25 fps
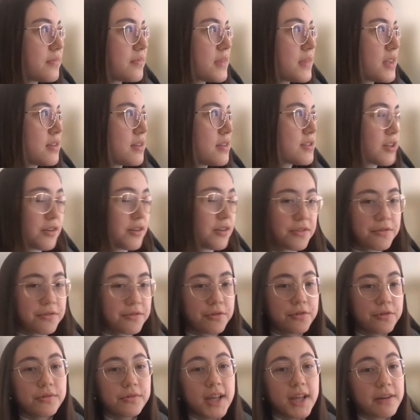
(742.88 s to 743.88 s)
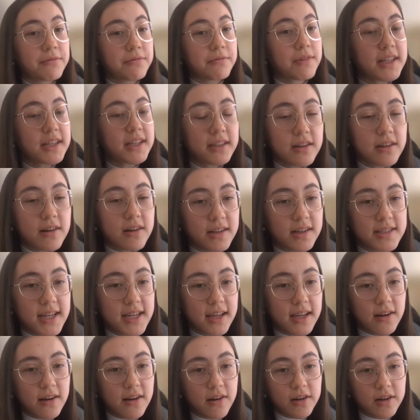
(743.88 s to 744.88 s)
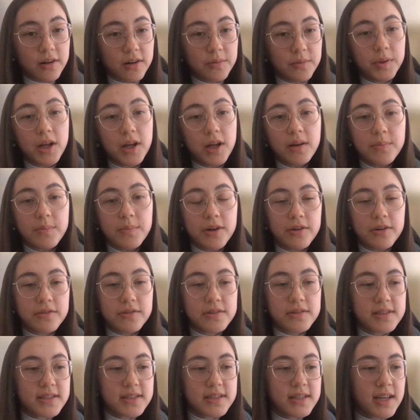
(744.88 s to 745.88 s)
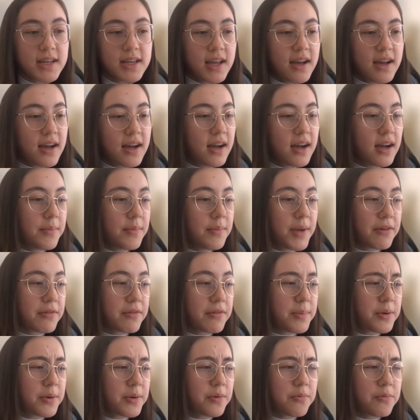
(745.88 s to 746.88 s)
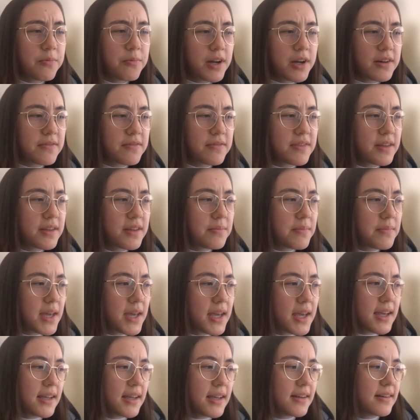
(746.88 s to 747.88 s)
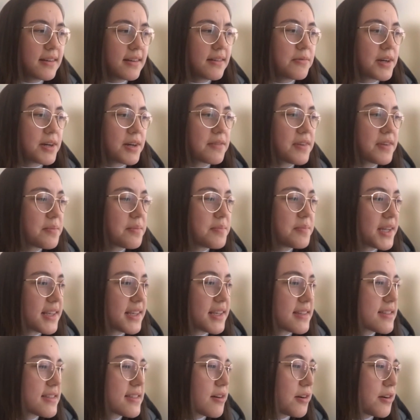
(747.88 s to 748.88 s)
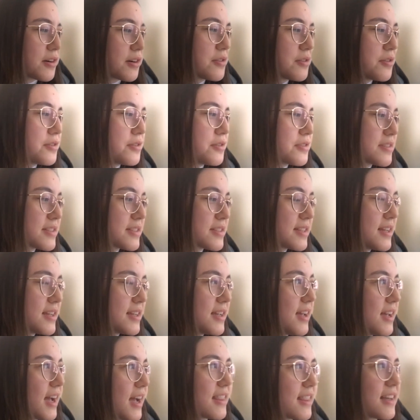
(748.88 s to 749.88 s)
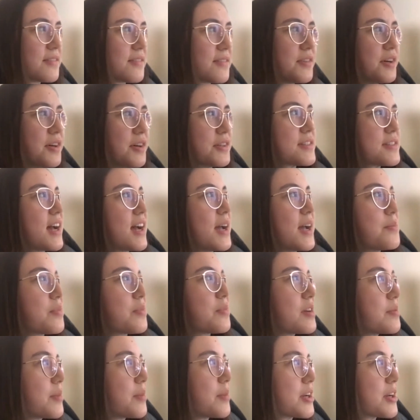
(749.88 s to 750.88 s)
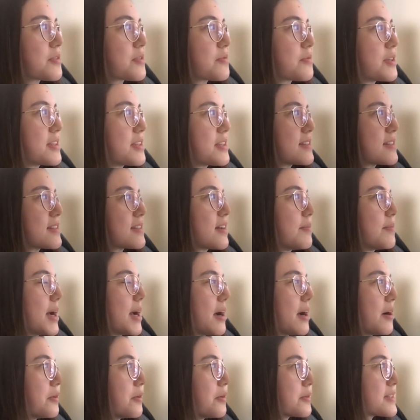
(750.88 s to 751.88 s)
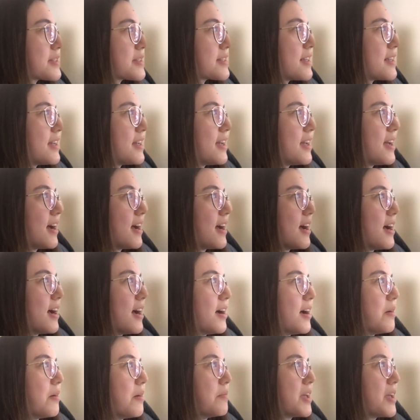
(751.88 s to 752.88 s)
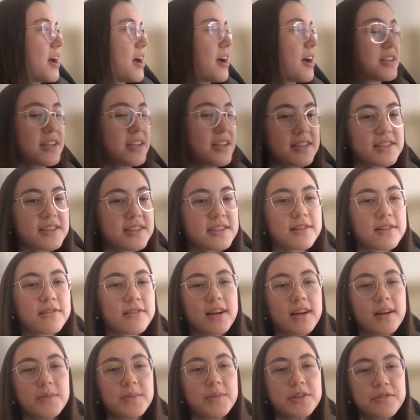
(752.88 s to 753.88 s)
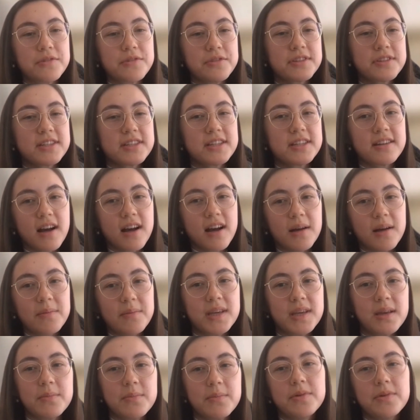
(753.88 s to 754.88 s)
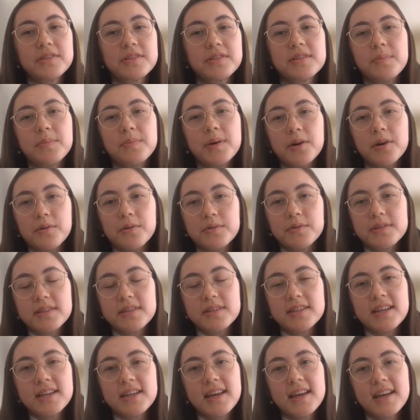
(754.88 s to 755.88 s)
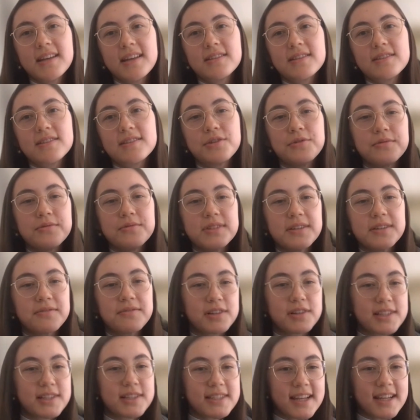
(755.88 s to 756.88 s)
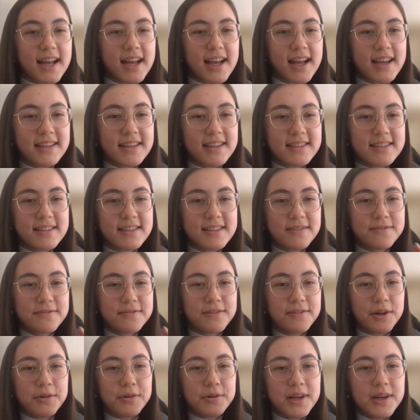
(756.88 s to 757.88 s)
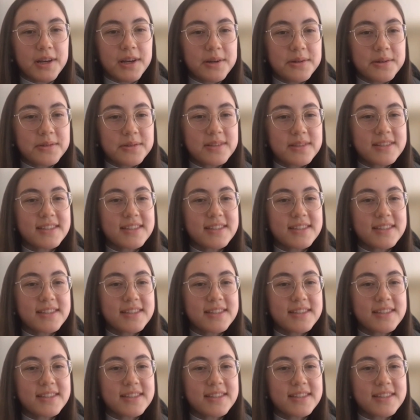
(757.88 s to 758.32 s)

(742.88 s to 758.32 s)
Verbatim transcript: so through like written content on our blog posts, um, I remember one of the main, one of our biggest articles, I think of all time pretty much, was about um, on Instagram, you used to not be able to post two different sized photos.